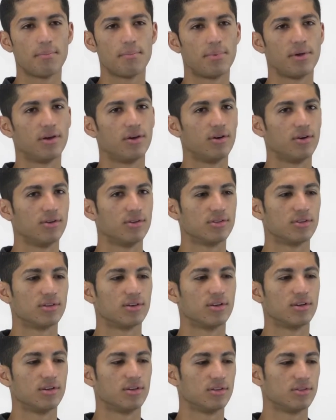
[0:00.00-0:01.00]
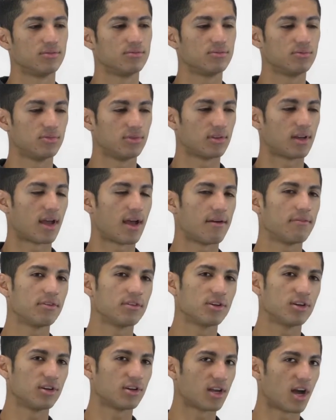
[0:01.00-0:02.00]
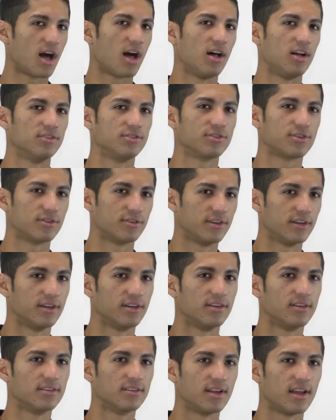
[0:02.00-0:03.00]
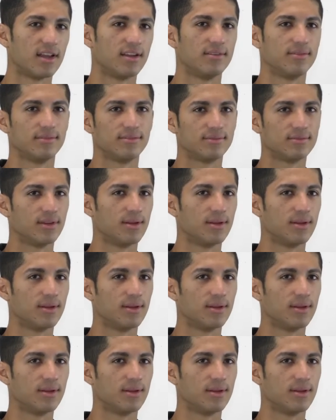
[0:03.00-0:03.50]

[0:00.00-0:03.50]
build or have a good college career and